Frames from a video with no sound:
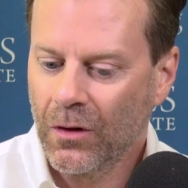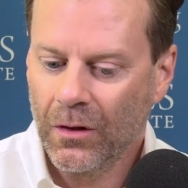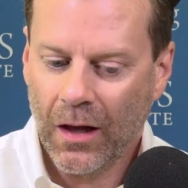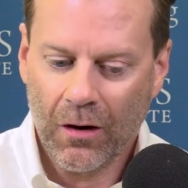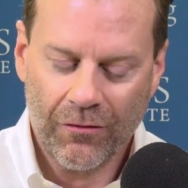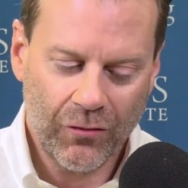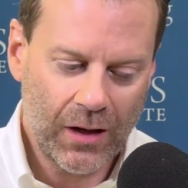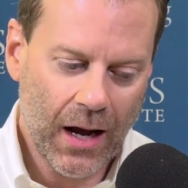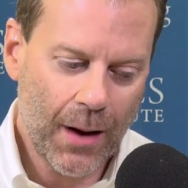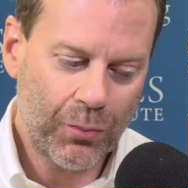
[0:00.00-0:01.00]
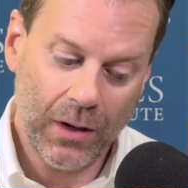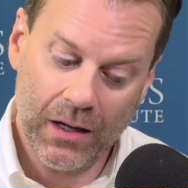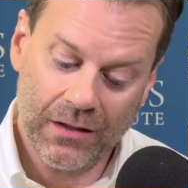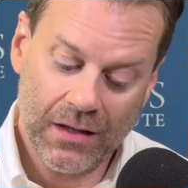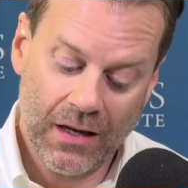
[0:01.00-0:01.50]
that are free to
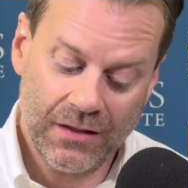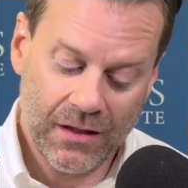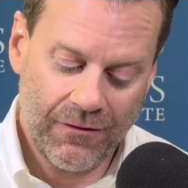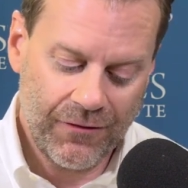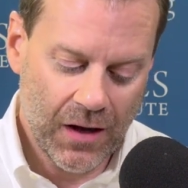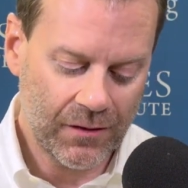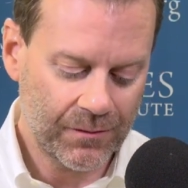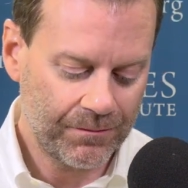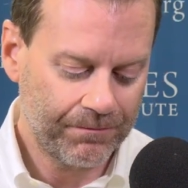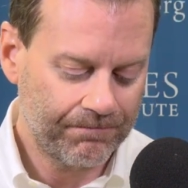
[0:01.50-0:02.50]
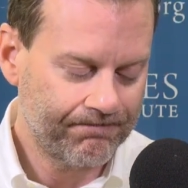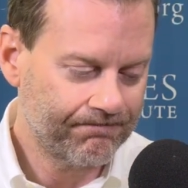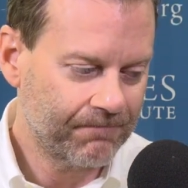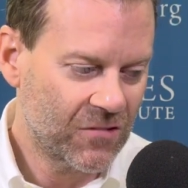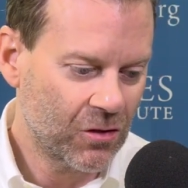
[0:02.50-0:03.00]
operate as they see fit.
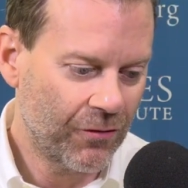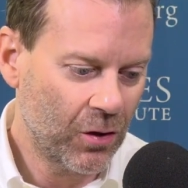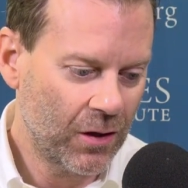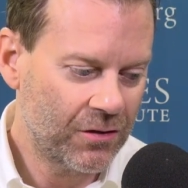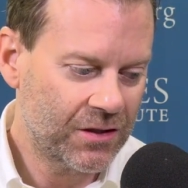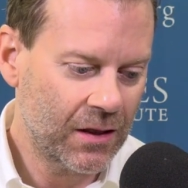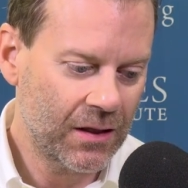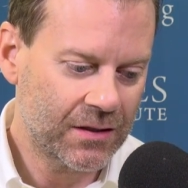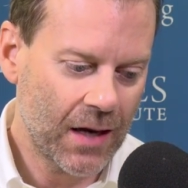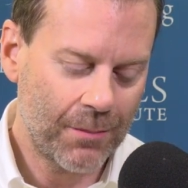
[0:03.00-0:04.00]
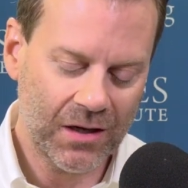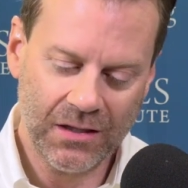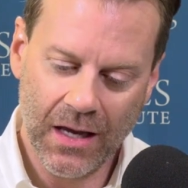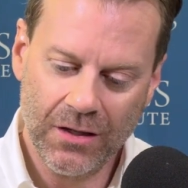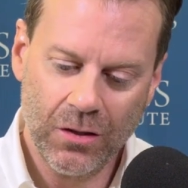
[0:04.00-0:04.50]
So if you're interested in this topic, stay